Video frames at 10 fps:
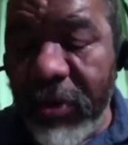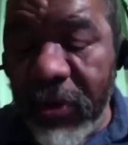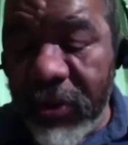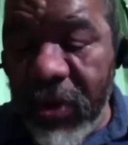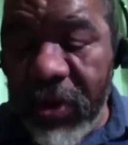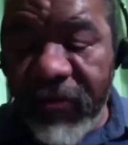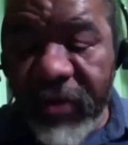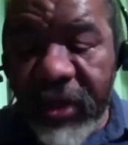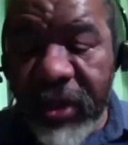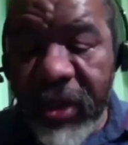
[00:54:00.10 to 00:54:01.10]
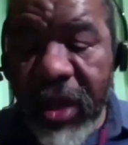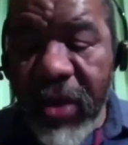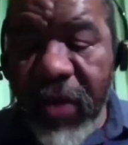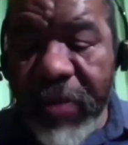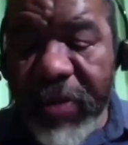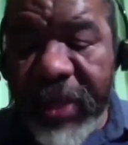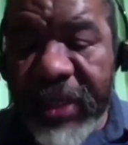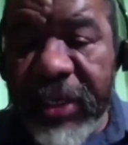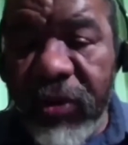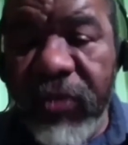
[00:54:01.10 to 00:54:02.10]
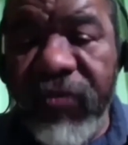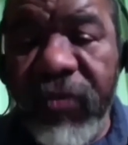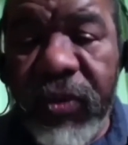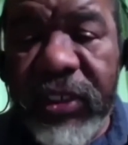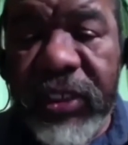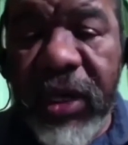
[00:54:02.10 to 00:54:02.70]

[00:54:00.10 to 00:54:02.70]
all of the wrappings and so forth was still on